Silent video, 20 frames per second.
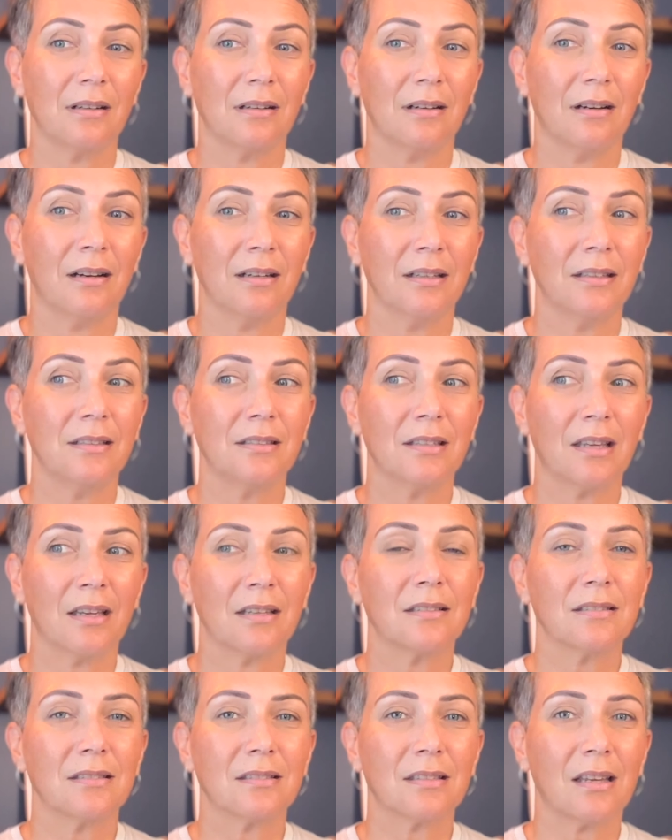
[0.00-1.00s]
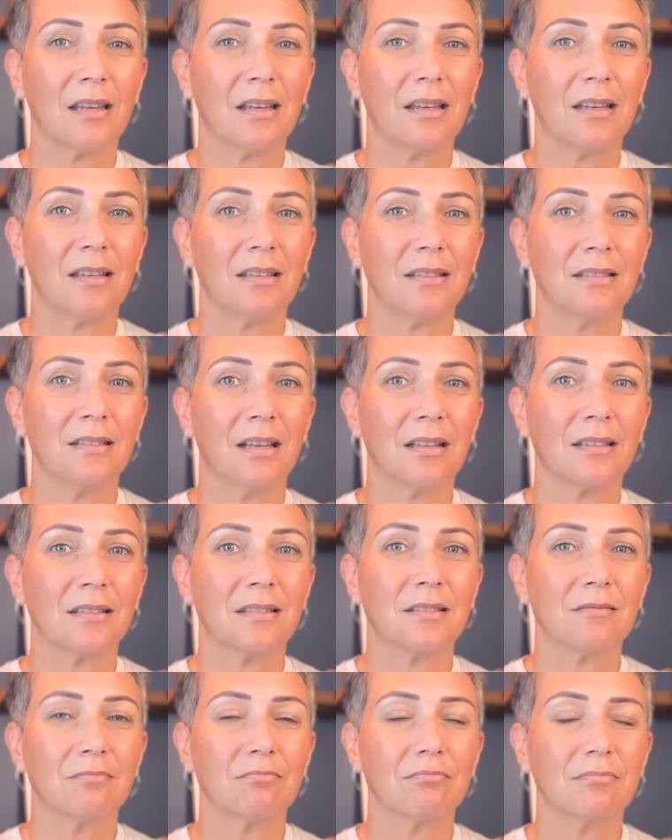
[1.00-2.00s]
I can say that
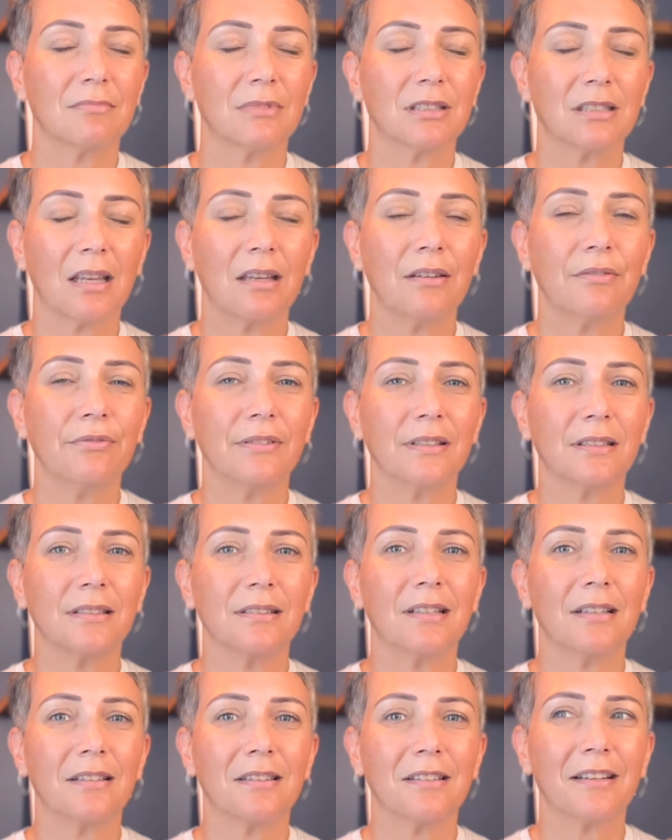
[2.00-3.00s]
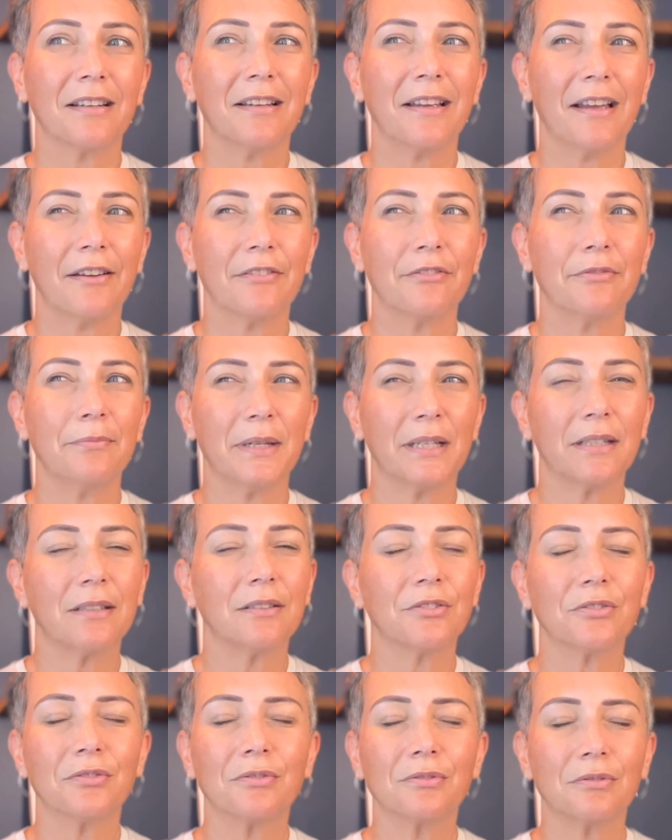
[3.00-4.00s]
safely that I have
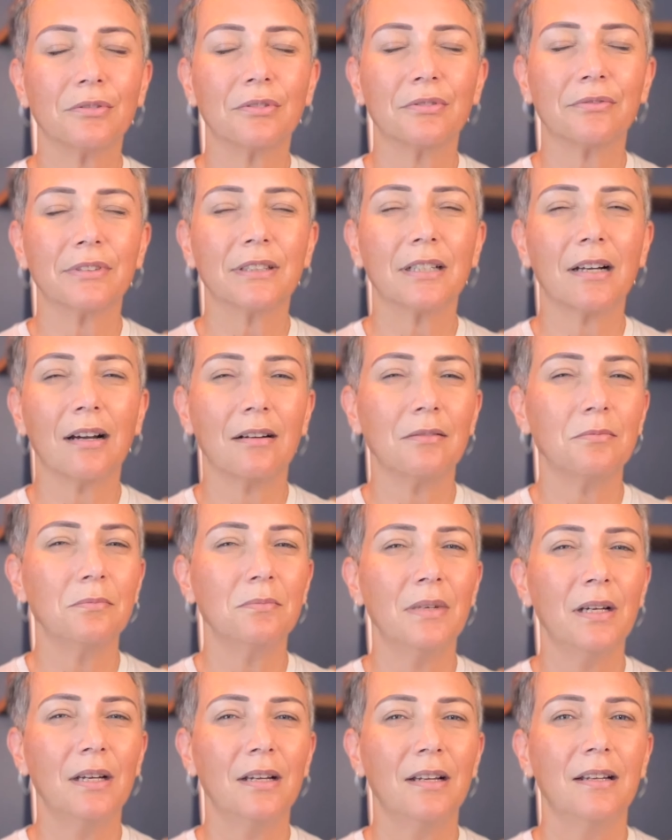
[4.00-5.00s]
managed to overcome